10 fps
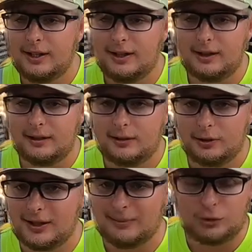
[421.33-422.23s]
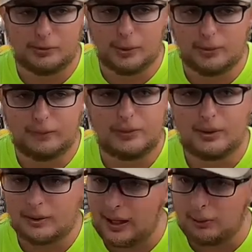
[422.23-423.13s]
and you getting them to the boat.
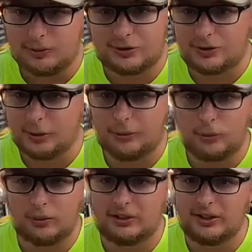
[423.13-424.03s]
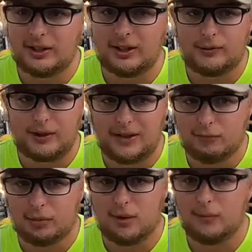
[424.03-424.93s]
I would just stick with 14. If you're
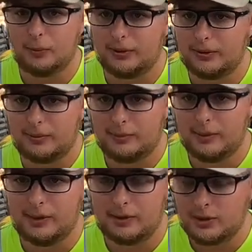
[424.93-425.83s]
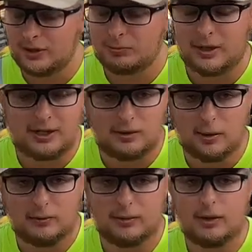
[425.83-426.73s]
having problems with uh, the jigs breaking
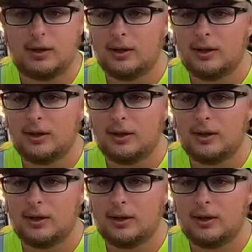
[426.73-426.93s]
off,